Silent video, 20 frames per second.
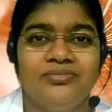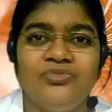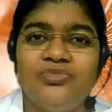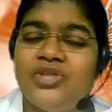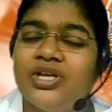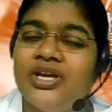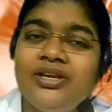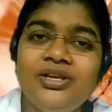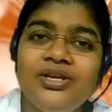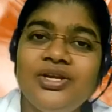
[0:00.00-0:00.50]

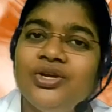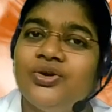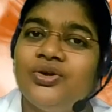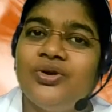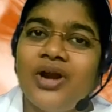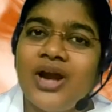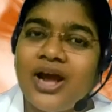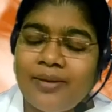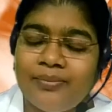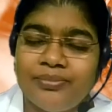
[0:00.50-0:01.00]
Then your
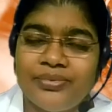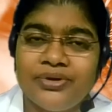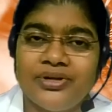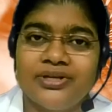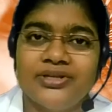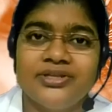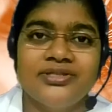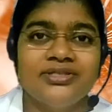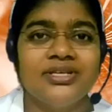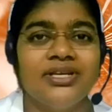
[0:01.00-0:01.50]

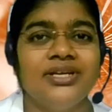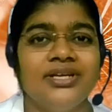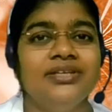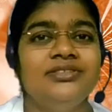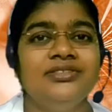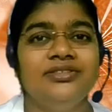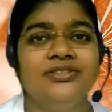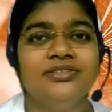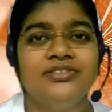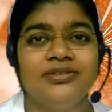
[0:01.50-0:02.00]
happiness
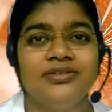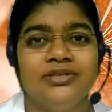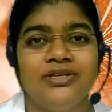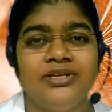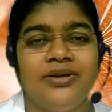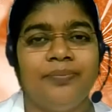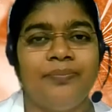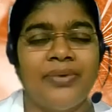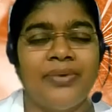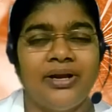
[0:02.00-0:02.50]
is
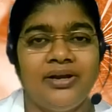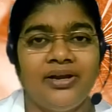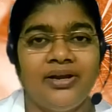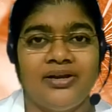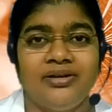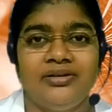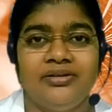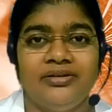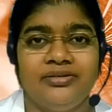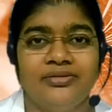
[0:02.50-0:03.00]
dependent.